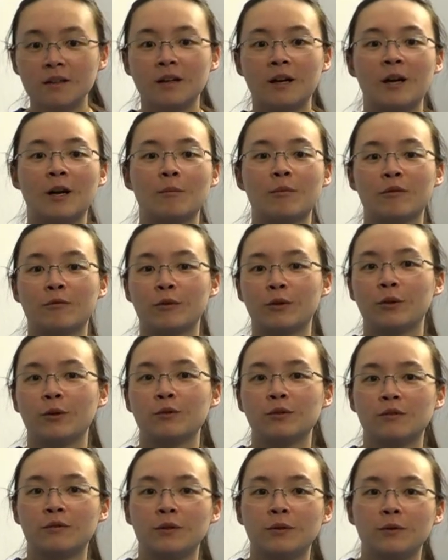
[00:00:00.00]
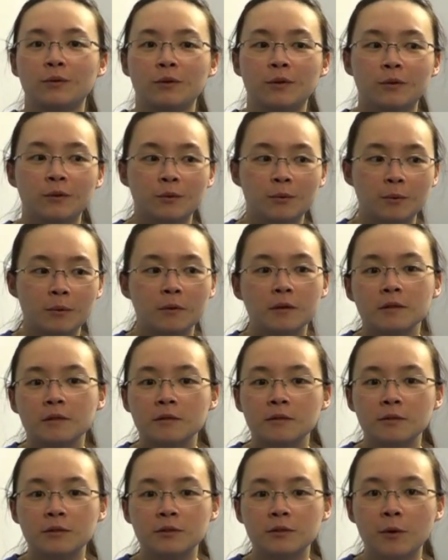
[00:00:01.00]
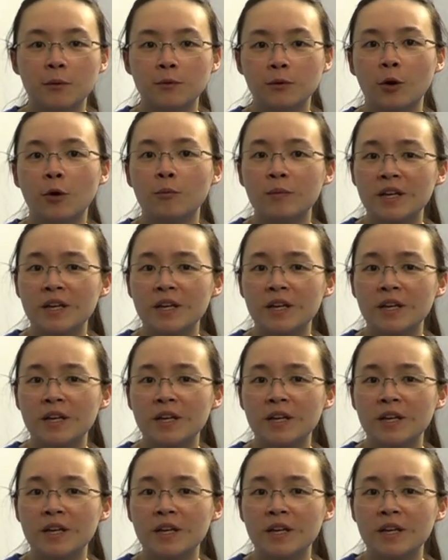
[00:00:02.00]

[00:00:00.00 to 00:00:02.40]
but for those of you who don't know